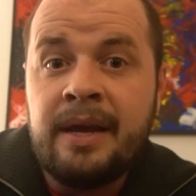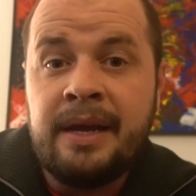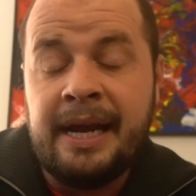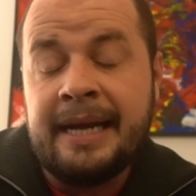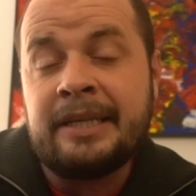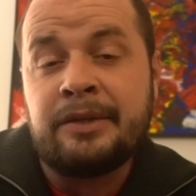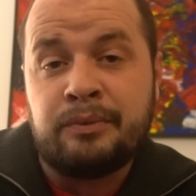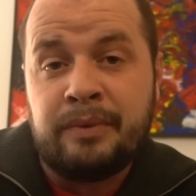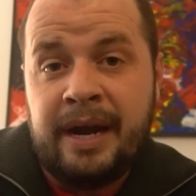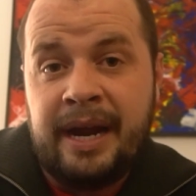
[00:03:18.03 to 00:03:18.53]

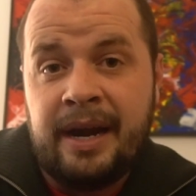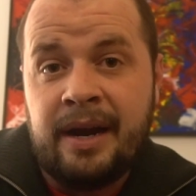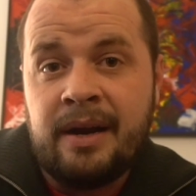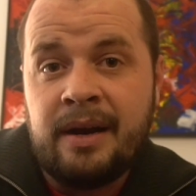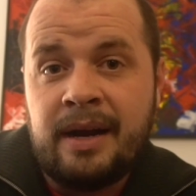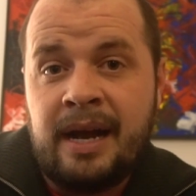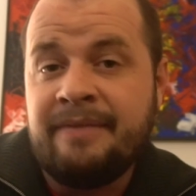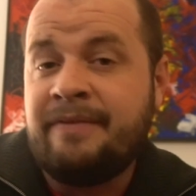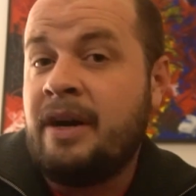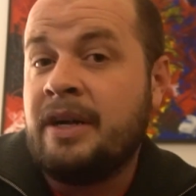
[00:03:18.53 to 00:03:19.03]
It's
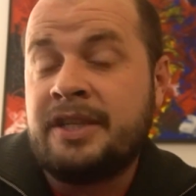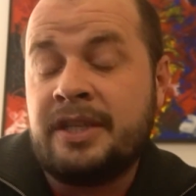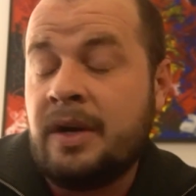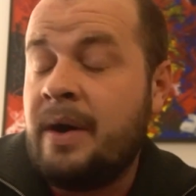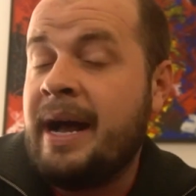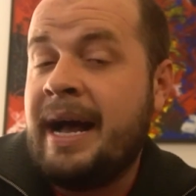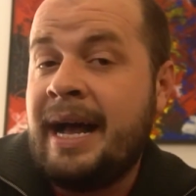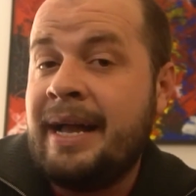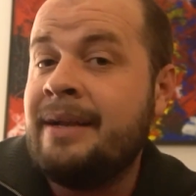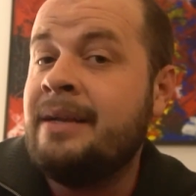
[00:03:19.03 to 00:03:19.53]
rare. I've also
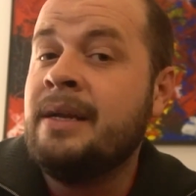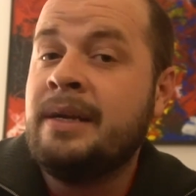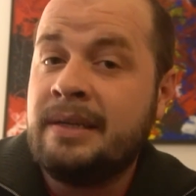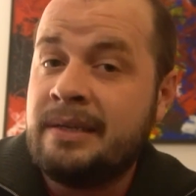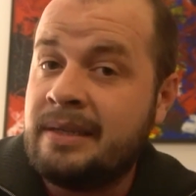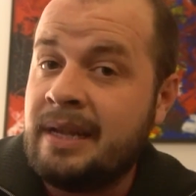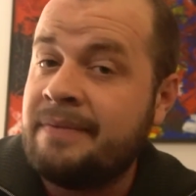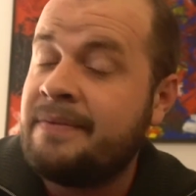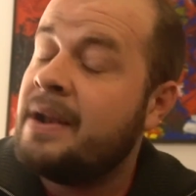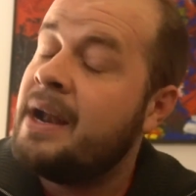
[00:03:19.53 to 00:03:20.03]
had
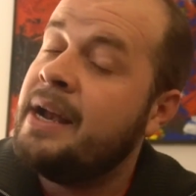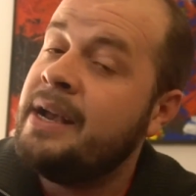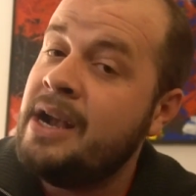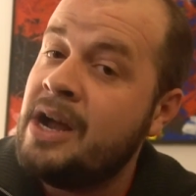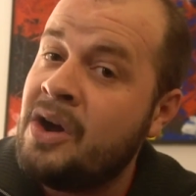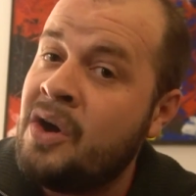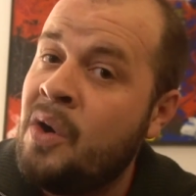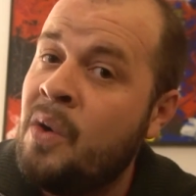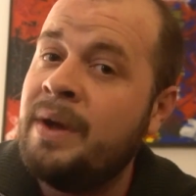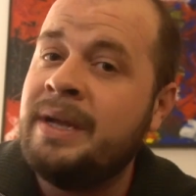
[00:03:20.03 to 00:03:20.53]
stuff that I
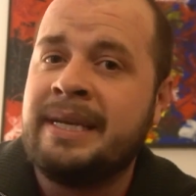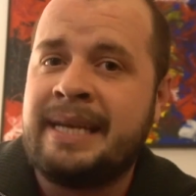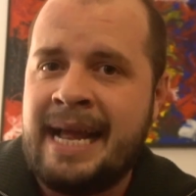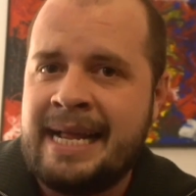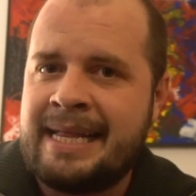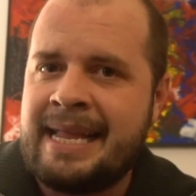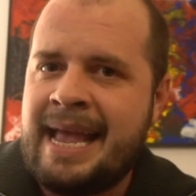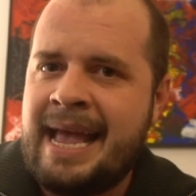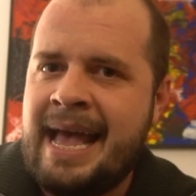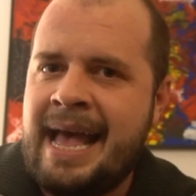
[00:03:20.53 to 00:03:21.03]
know is
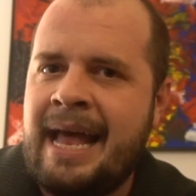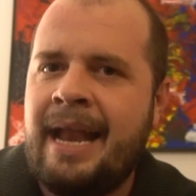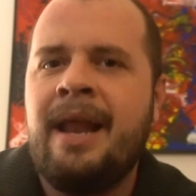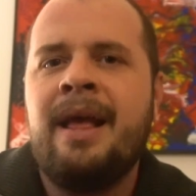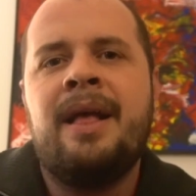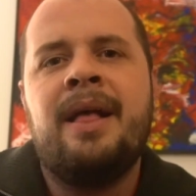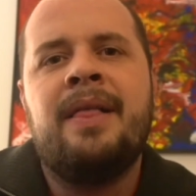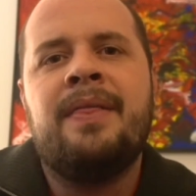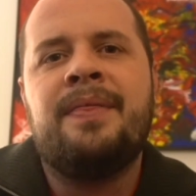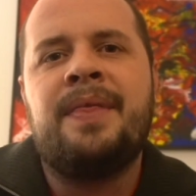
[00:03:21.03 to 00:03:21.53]
het to het
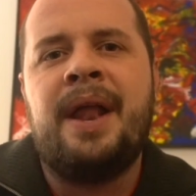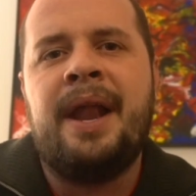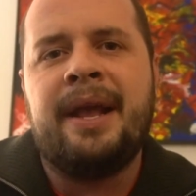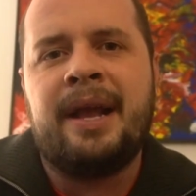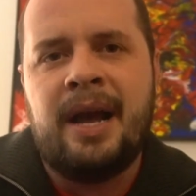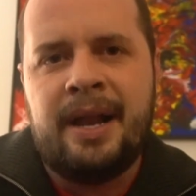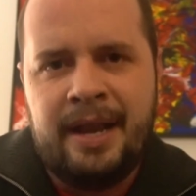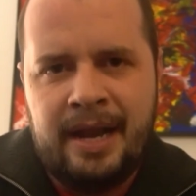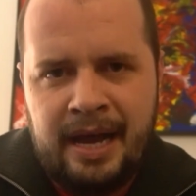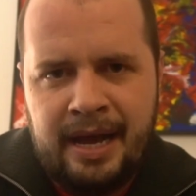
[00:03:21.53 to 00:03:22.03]
that I
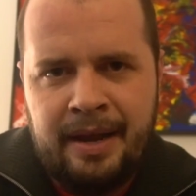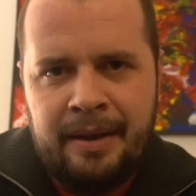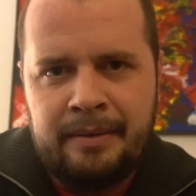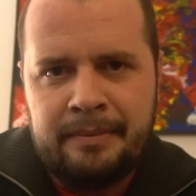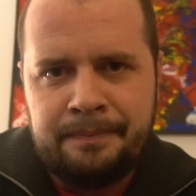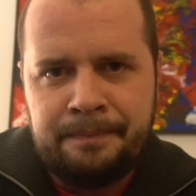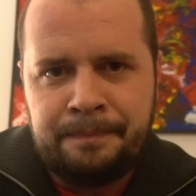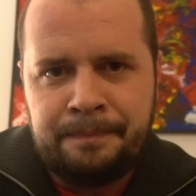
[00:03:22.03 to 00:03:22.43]
got none.